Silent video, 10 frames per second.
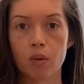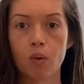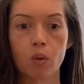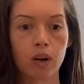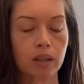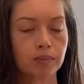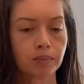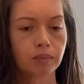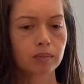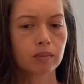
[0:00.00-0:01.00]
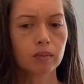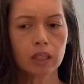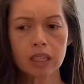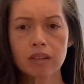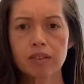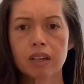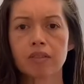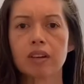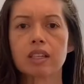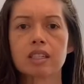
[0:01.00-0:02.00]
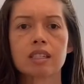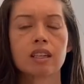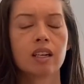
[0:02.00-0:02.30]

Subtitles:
or even if it's